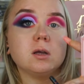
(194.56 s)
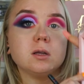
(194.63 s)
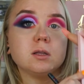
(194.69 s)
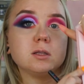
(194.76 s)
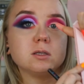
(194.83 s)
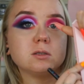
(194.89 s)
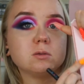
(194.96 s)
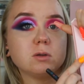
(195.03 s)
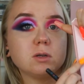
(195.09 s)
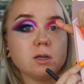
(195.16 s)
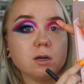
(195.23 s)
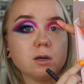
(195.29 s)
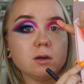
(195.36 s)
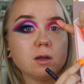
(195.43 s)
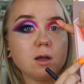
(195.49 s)
this one
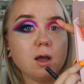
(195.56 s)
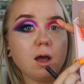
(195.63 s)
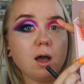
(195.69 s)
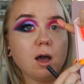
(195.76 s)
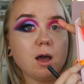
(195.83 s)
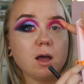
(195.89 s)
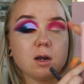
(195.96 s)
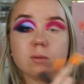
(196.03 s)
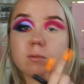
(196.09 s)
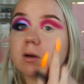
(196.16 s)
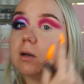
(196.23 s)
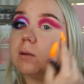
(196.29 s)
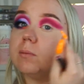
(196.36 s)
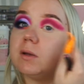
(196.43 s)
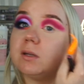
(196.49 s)
here, and I'm going
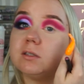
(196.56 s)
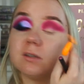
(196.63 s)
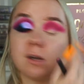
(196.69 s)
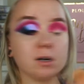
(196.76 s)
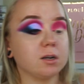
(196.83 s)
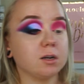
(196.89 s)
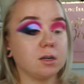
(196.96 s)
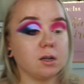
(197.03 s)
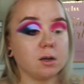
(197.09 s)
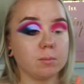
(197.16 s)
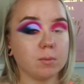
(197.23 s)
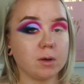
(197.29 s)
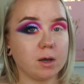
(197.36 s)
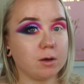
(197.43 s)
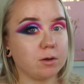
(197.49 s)
to be darkening up
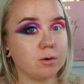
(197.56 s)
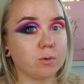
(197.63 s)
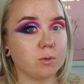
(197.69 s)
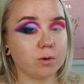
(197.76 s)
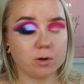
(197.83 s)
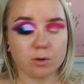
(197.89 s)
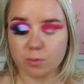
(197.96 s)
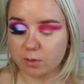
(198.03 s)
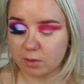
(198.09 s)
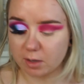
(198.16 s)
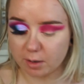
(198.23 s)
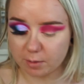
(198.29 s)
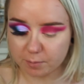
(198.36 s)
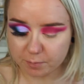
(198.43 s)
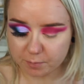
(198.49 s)
my outer corner with
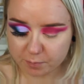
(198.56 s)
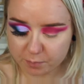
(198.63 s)
that.